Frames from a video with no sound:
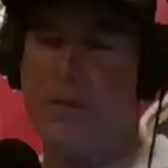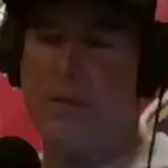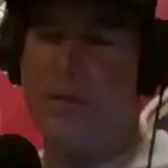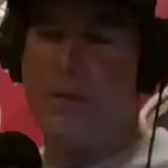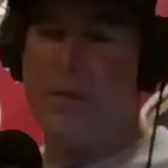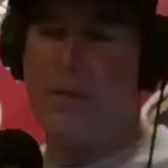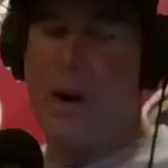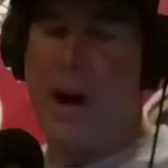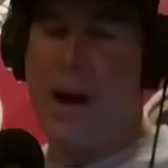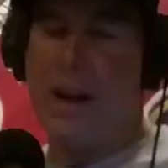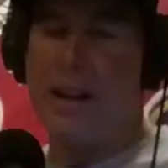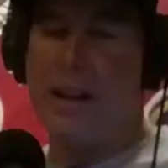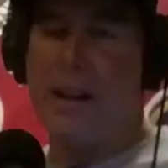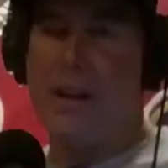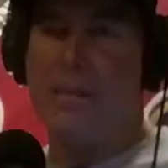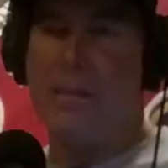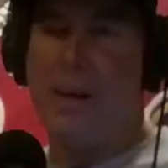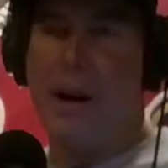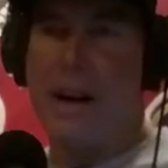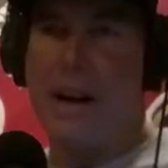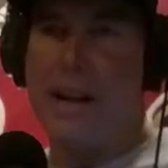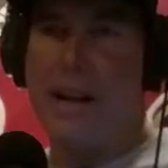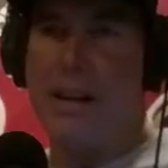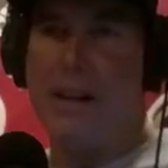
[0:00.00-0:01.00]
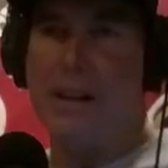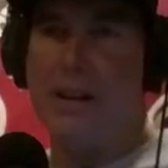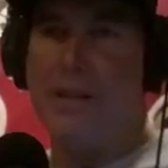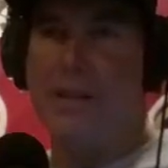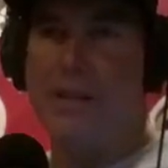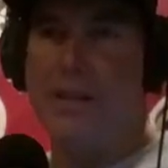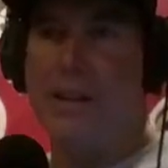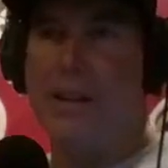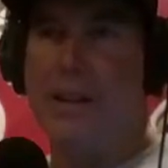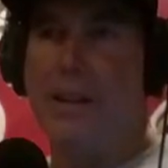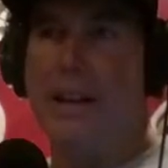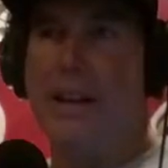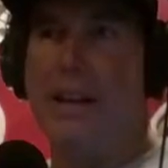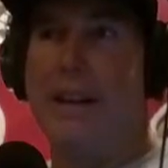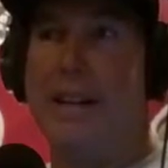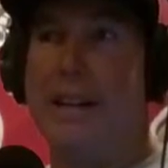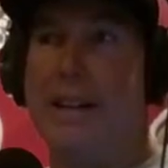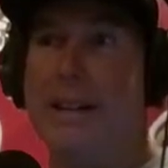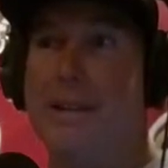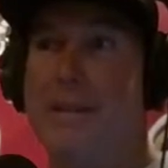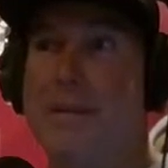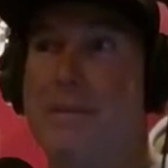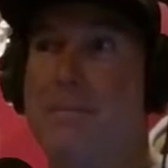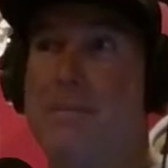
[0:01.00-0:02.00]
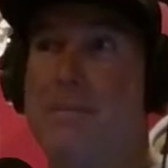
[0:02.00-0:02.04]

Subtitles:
riding the bike a